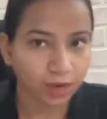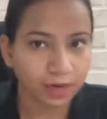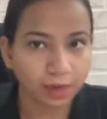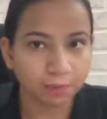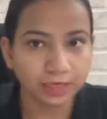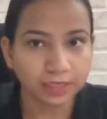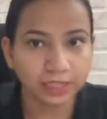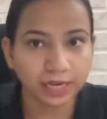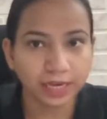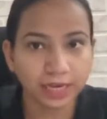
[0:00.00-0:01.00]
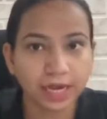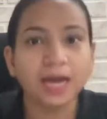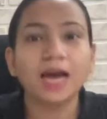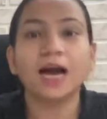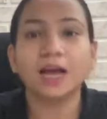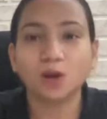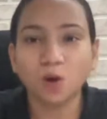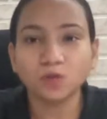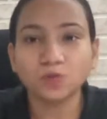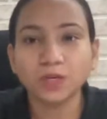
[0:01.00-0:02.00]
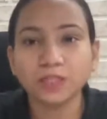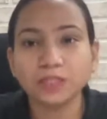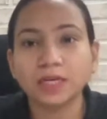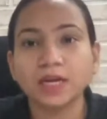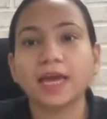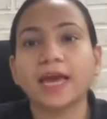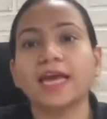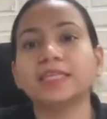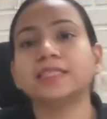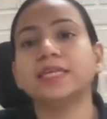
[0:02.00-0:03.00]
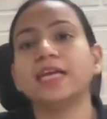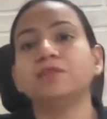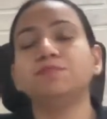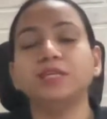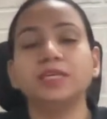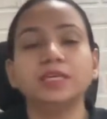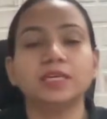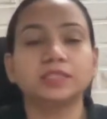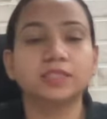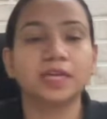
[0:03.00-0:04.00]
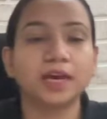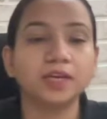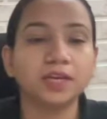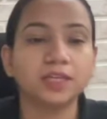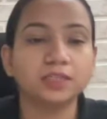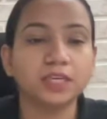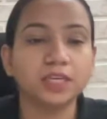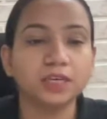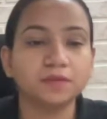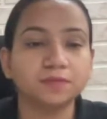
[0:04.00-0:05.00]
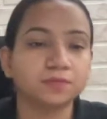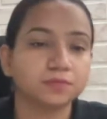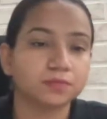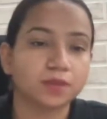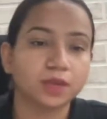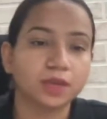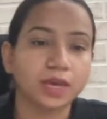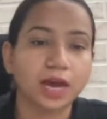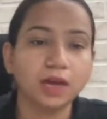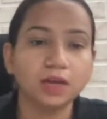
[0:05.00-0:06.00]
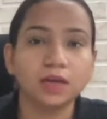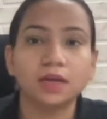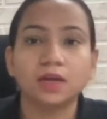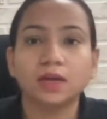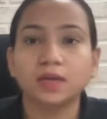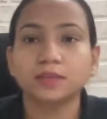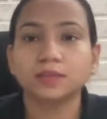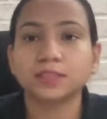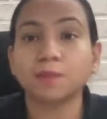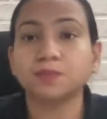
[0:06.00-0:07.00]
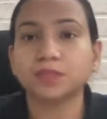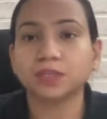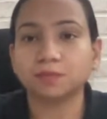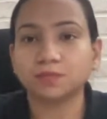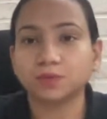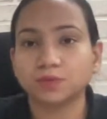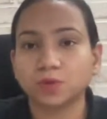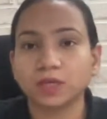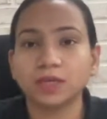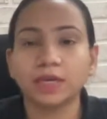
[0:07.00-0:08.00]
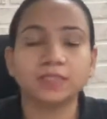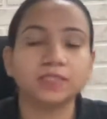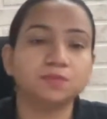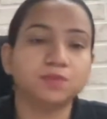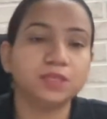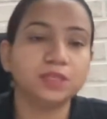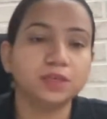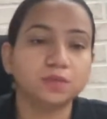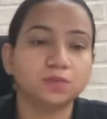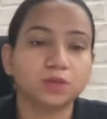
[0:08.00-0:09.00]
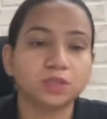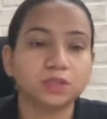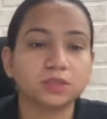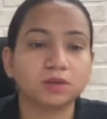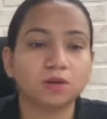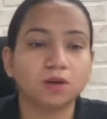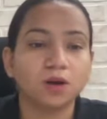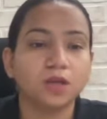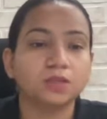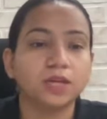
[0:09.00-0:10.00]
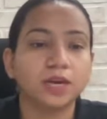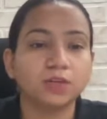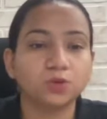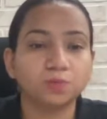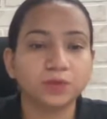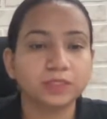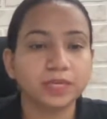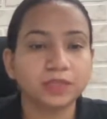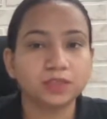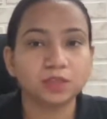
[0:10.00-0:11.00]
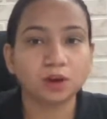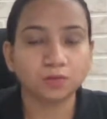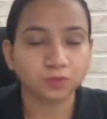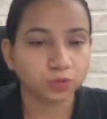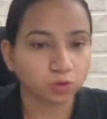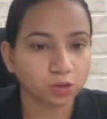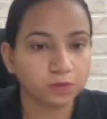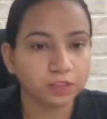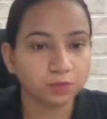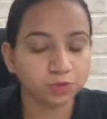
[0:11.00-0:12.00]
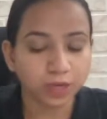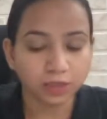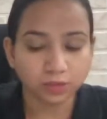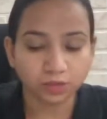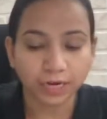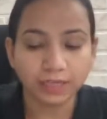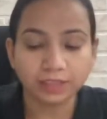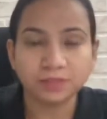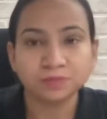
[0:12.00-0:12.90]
capital K, along with S and P is there in the, yeah, subscript. Okay, S and P is there to represent solubility product, right?